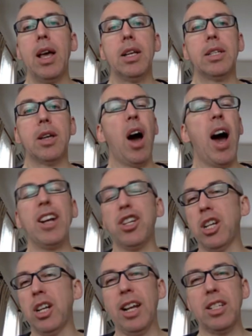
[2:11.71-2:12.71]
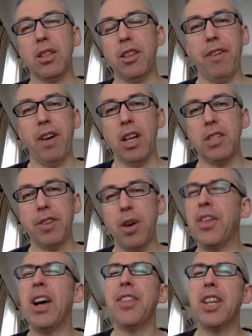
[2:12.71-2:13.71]
So I just clicked on the first few. I
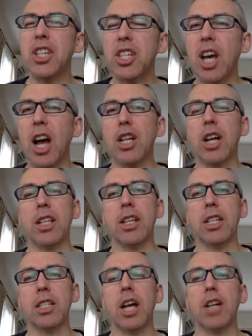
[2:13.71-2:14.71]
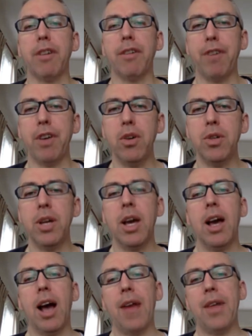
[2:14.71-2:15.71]
think I did a search. I did a search for food
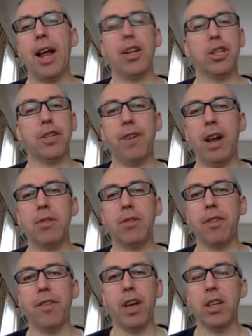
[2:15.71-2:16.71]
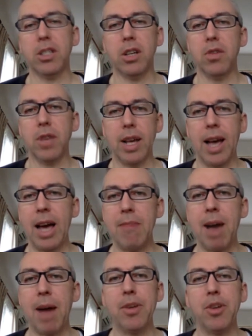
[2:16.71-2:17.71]
and then I just followed the first two that came
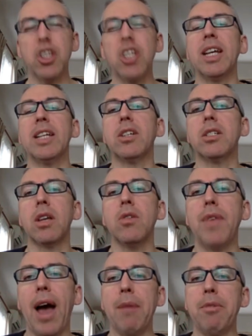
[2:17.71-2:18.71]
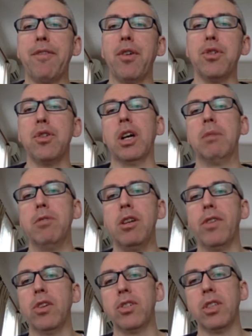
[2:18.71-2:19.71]
up. You just need to do that before you can
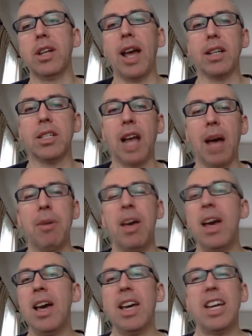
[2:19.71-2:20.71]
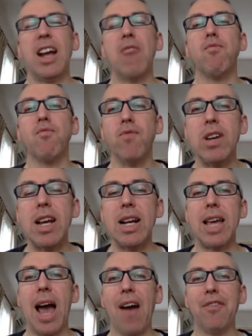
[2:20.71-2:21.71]
move on to the next step. You don't
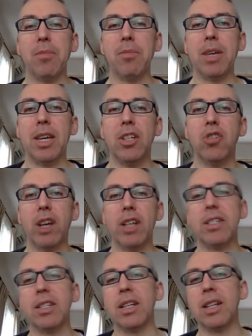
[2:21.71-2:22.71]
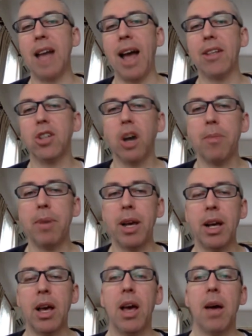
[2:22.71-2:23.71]
really have to be interested in that
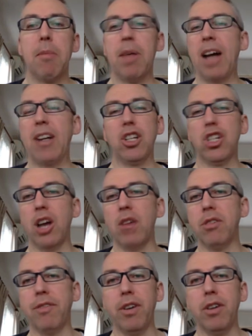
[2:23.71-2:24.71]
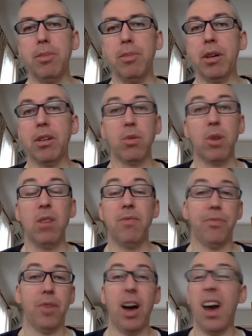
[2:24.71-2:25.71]
topic, but I just chose food because, well,
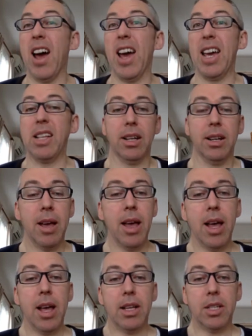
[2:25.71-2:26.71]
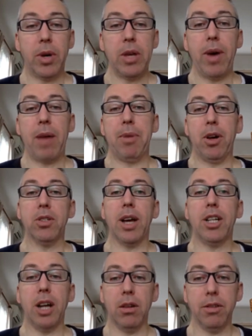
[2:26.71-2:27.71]
I like eating. So anyway, because I
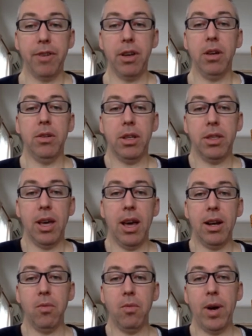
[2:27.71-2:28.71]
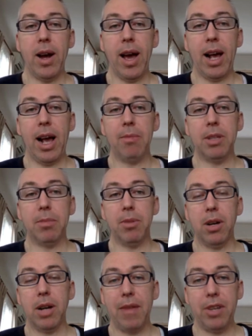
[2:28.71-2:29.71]
chose food, then when I come to
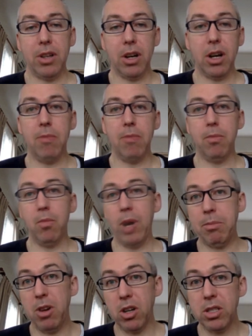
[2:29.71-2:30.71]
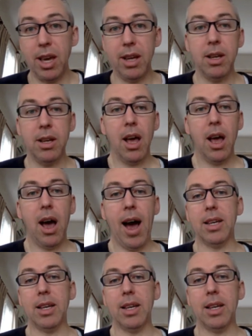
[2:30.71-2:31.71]
bloglovin.com when I'm logged in,
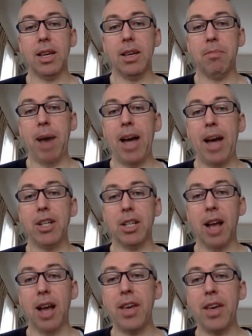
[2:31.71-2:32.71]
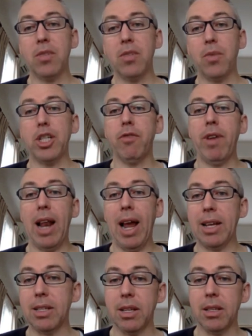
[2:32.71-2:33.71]
I see pages like this which are
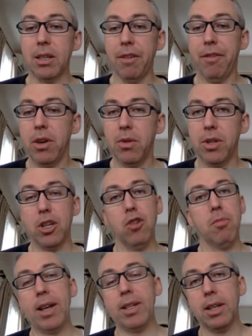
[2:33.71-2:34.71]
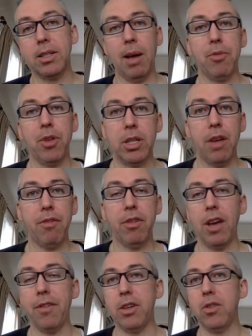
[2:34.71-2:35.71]
related to food. You might see something different
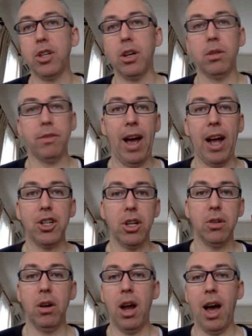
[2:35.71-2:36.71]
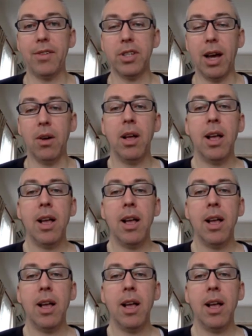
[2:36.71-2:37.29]
if you choose fashion or lifestyle.